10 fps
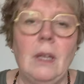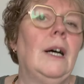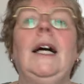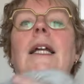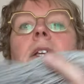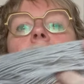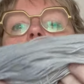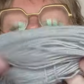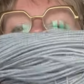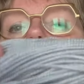I
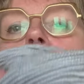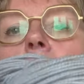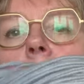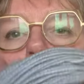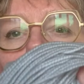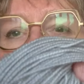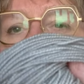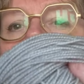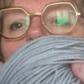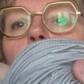decided to go for a
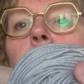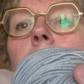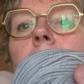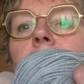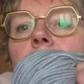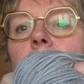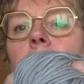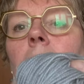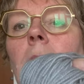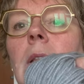new base as
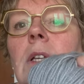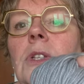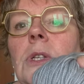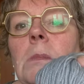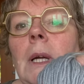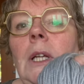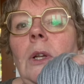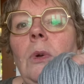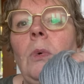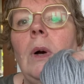well. This is my
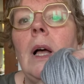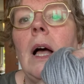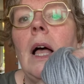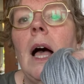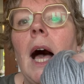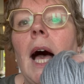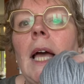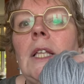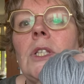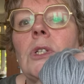new
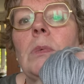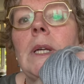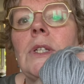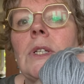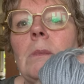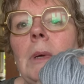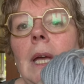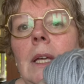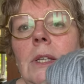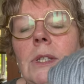high twist
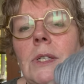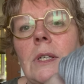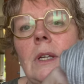base.